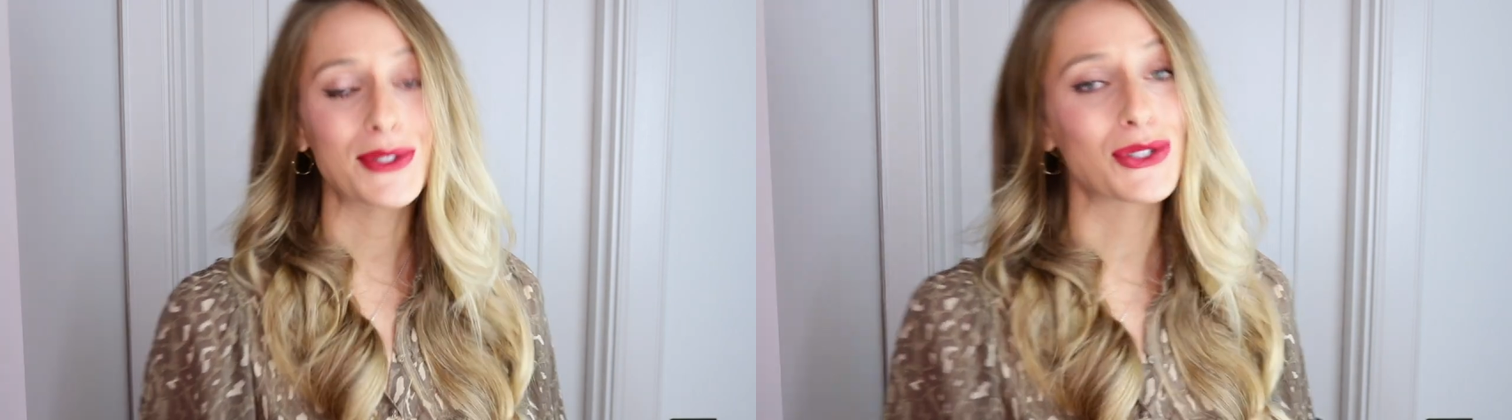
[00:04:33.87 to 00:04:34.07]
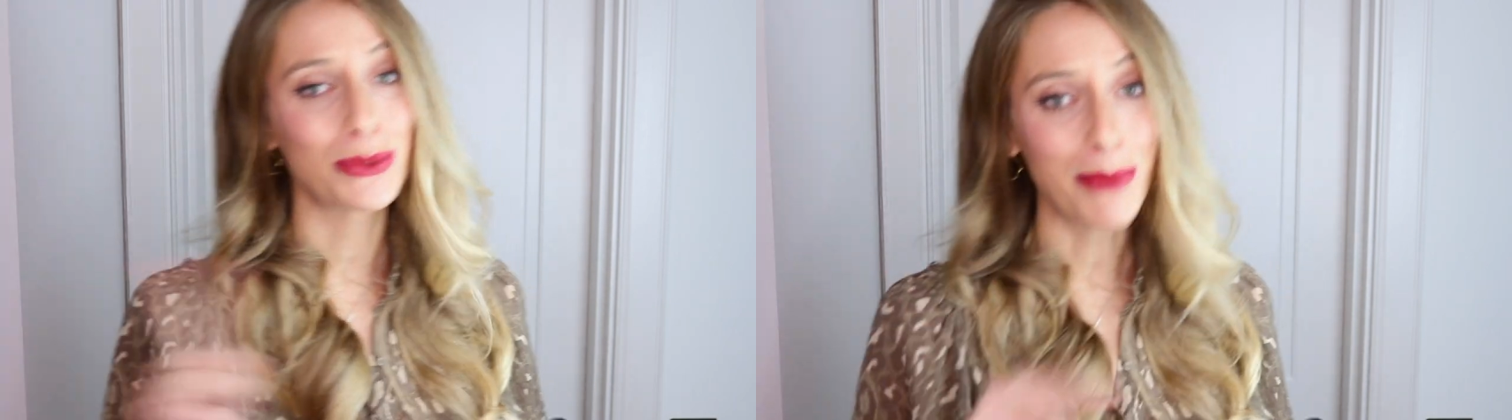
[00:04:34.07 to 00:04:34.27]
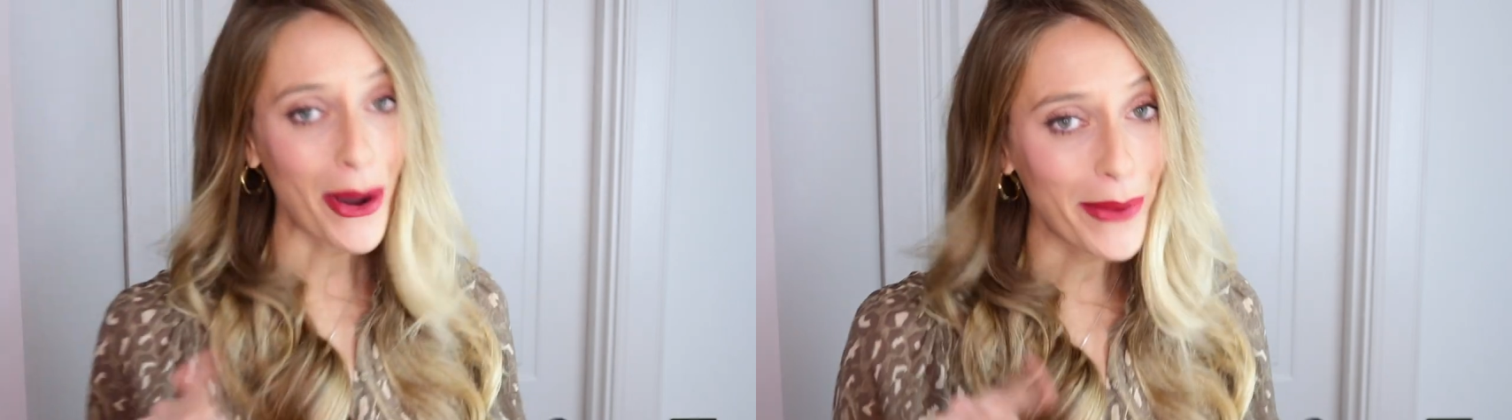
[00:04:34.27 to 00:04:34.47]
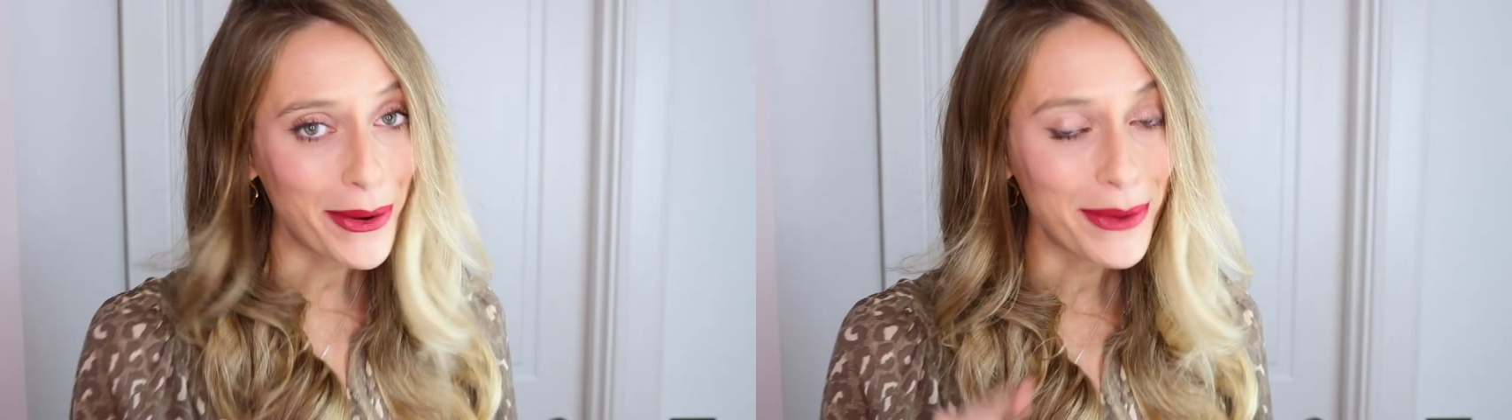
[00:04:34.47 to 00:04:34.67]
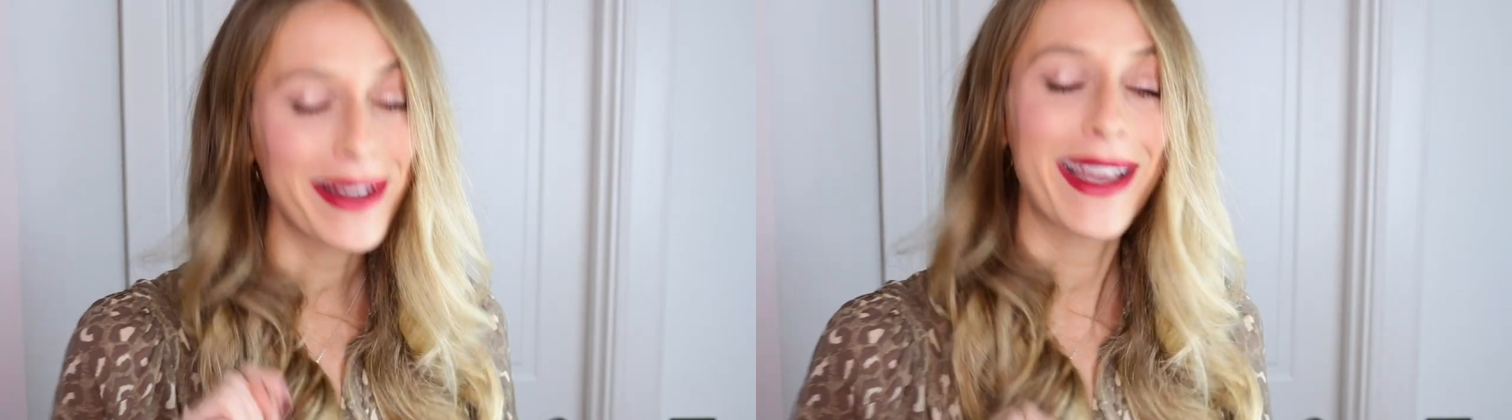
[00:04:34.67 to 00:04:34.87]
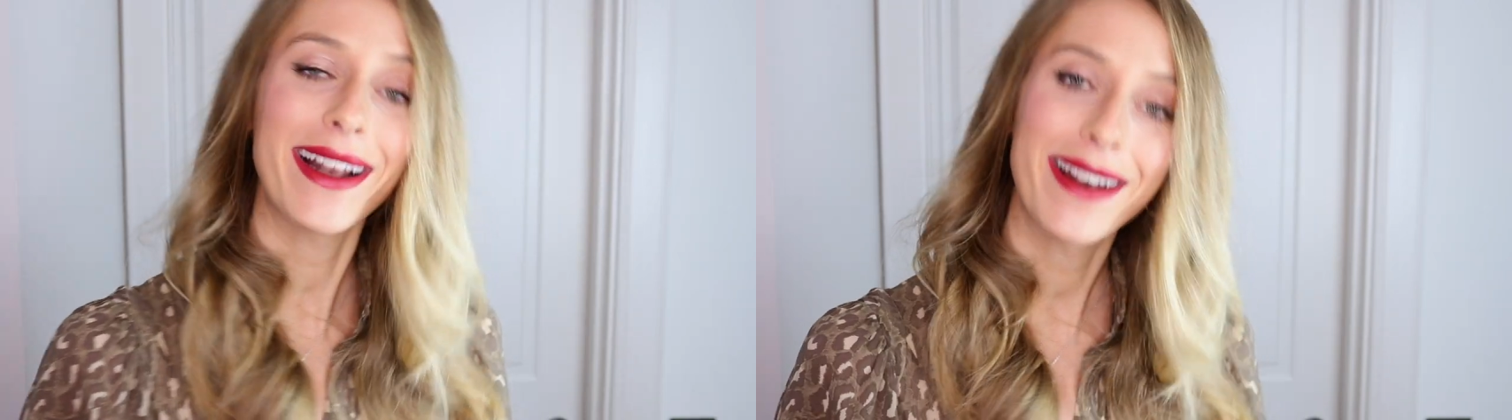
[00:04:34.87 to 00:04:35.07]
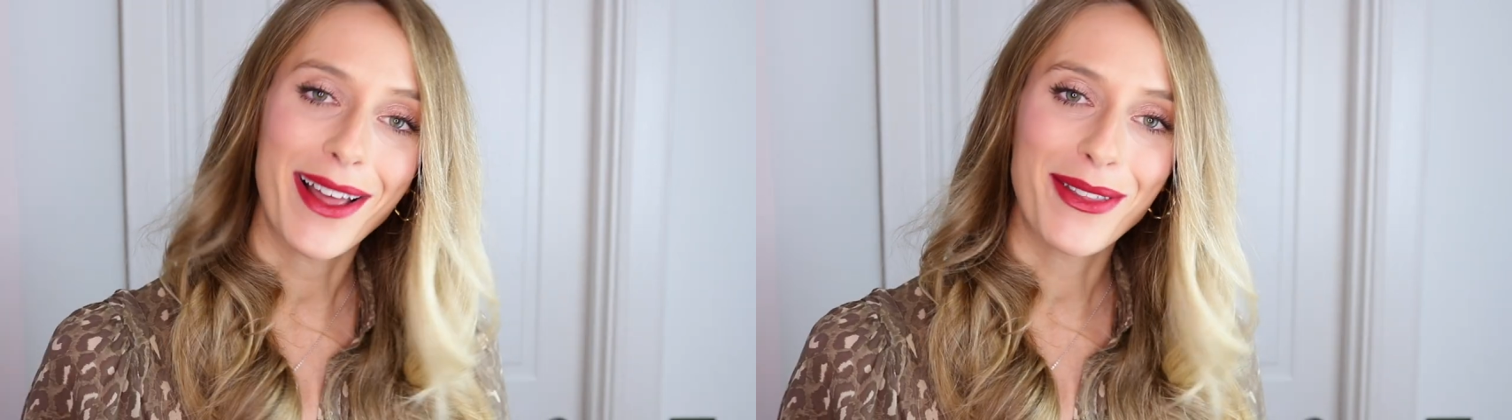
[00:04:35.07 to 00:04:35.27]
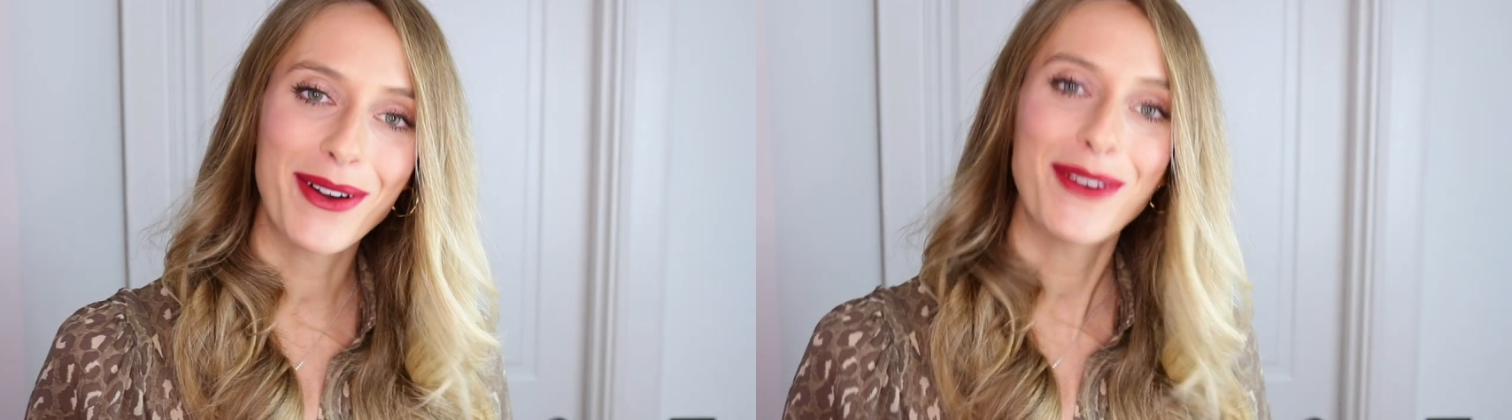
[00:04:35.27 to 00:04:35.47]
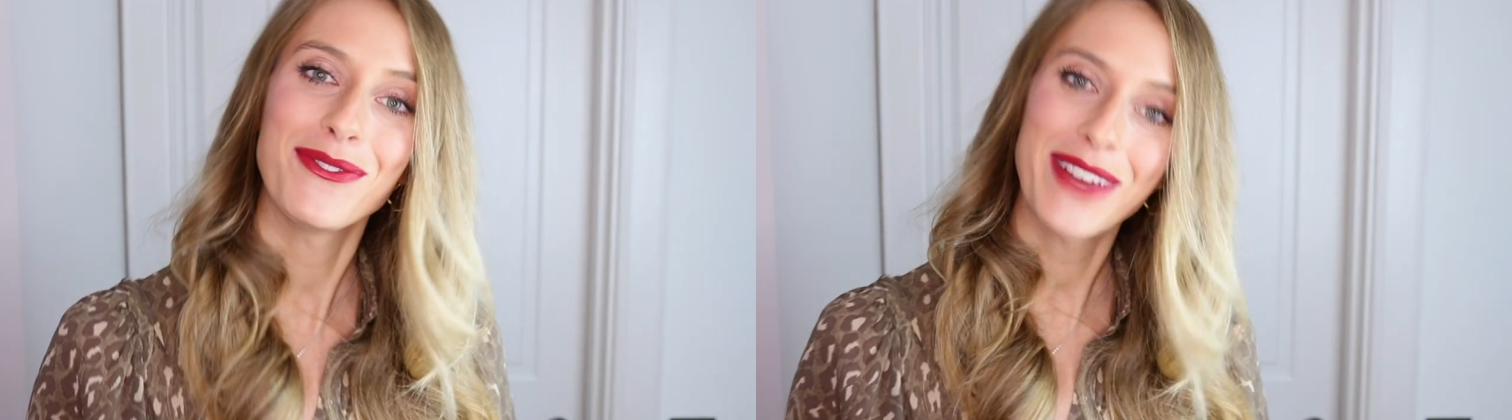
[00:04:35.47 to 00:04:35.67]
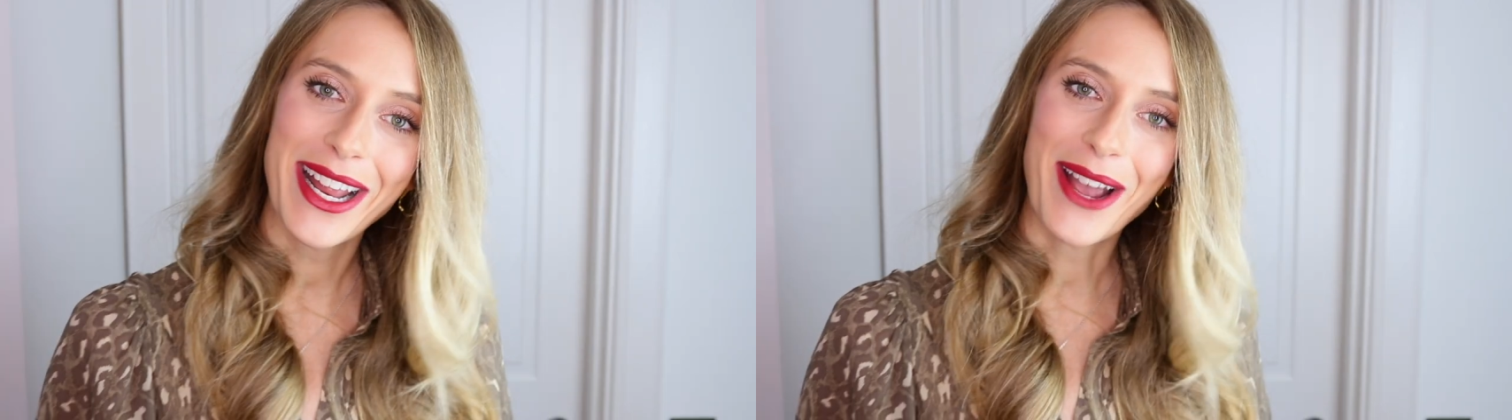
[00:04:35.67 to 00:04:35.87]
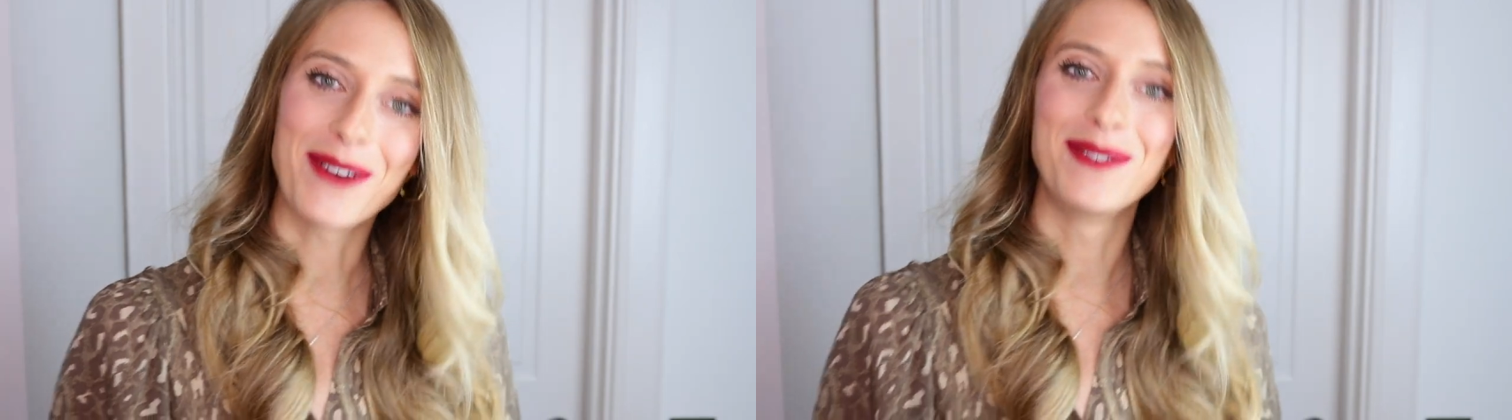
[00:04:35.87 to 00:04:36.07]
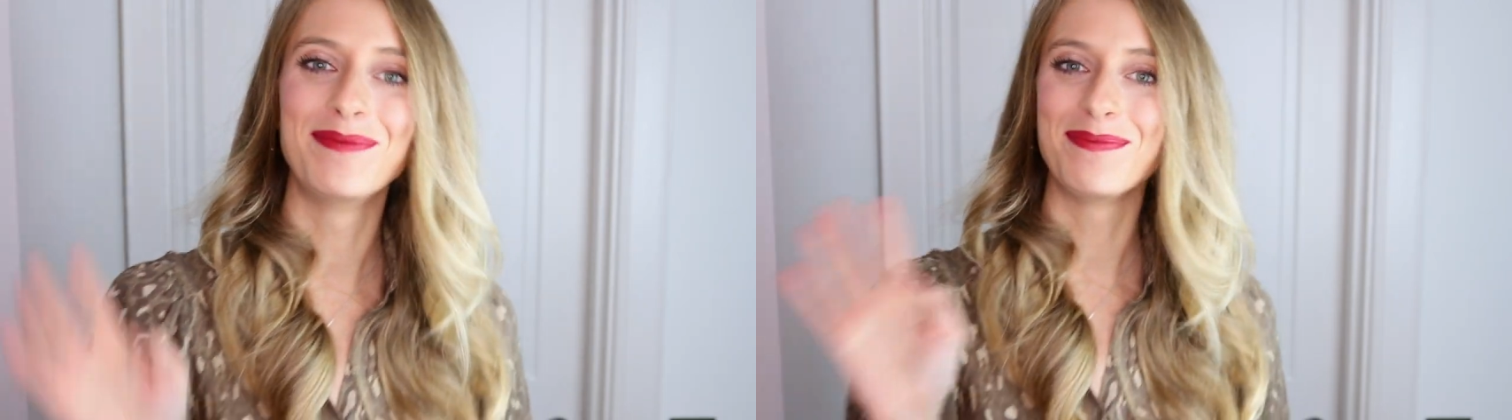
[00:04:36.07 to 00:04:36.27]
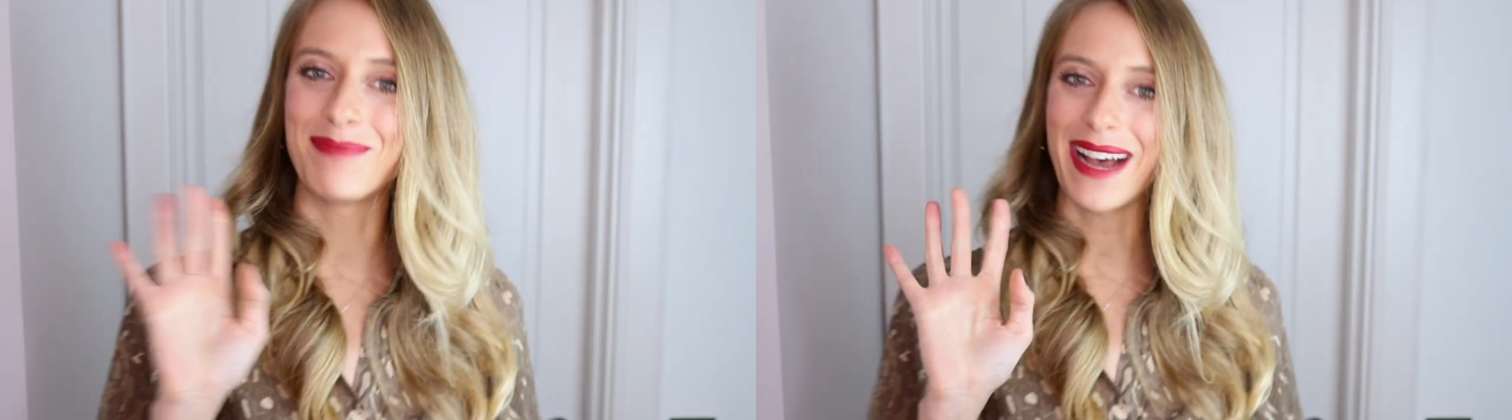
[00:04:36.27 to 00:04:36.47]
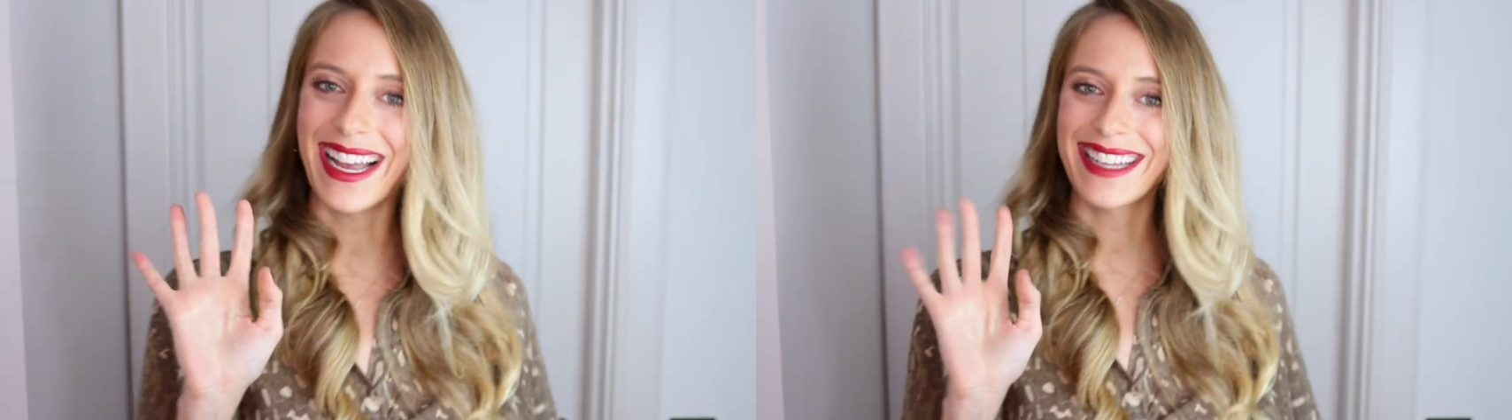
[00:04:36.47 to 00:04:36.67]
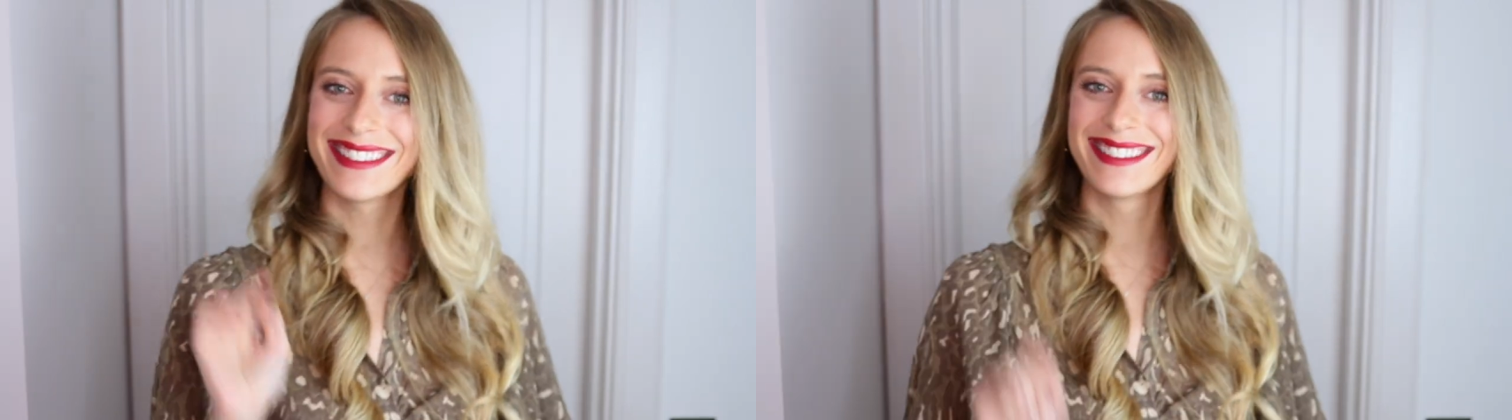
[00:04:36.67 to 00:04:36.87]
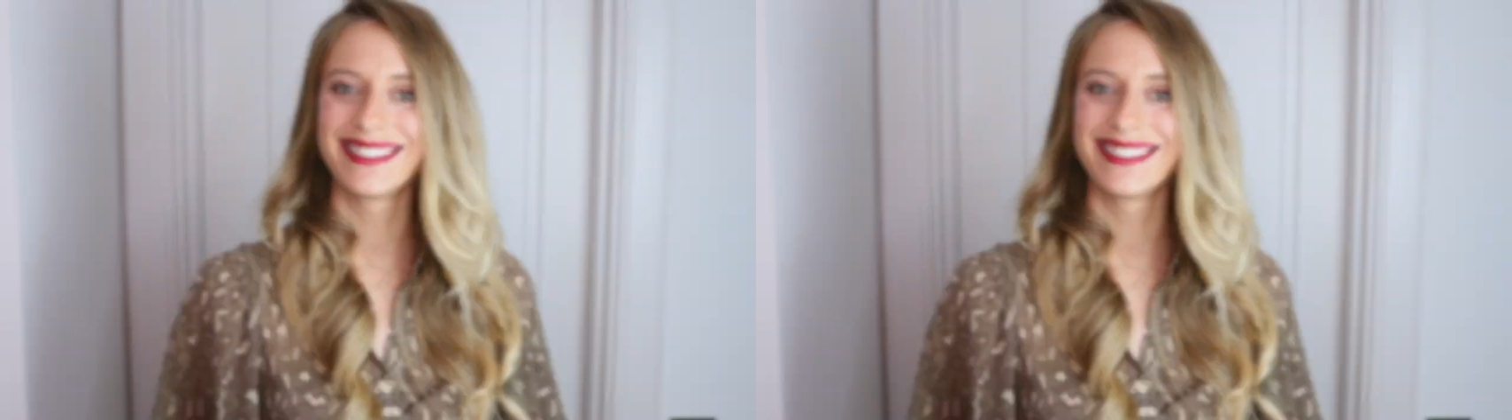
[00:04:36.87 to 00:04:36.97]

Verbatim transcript: tomorrow in another video. Bye!